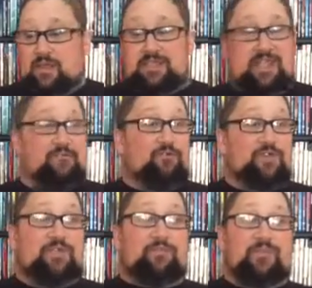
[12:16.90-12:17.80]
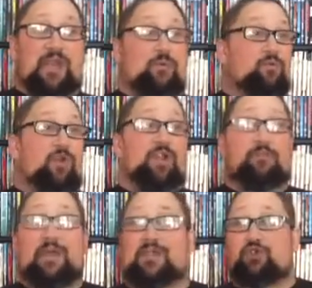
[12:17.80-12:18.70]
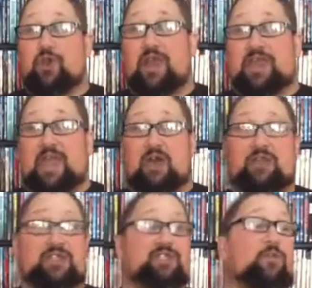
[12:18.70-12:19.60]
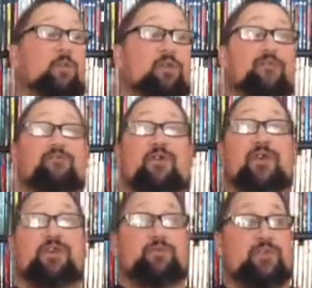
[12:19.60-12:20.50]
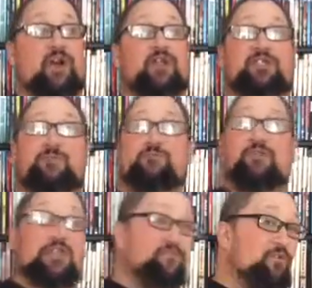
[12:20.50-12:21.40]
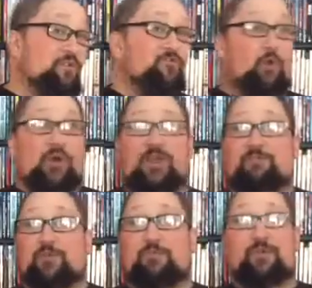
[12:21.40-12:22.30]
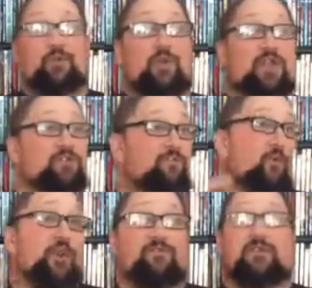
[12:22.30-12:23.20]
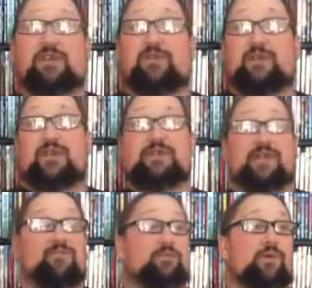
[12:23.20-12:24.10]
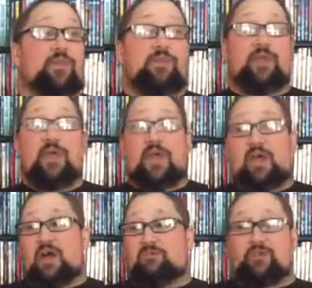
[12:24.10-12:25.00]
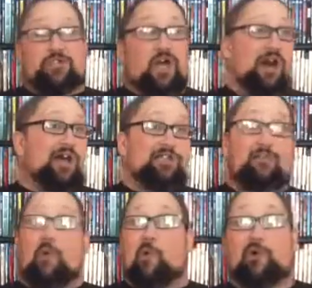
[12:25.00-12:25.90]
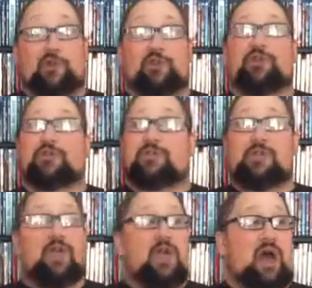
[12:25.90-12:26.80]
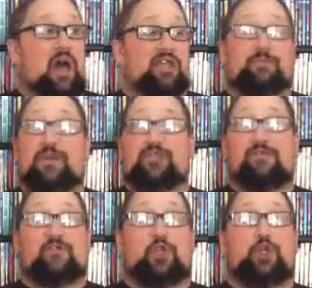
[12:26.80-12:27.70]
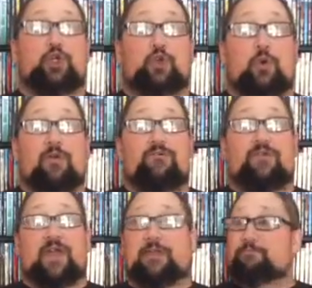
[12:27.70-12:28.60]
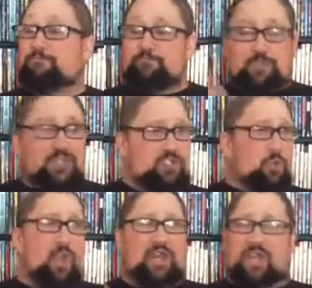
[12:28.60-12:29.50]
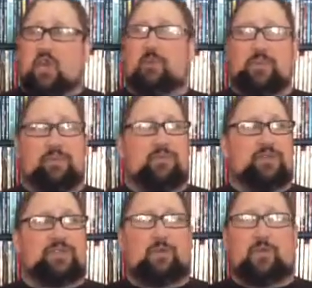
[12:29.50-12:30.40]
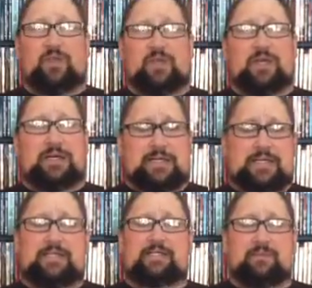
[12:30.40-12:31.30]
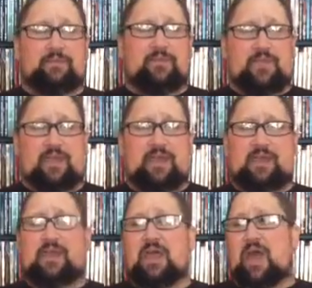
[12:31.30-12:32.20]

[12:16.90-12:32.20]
Definitely something that I would recommend trying out. It's really fun. It's really awesome. 4 different Blu-rays or 4 different DVDs every month of just awesome horror goodness. Especially if you're a huge horror fan, this is the way to go, people. It's a really awesome thing.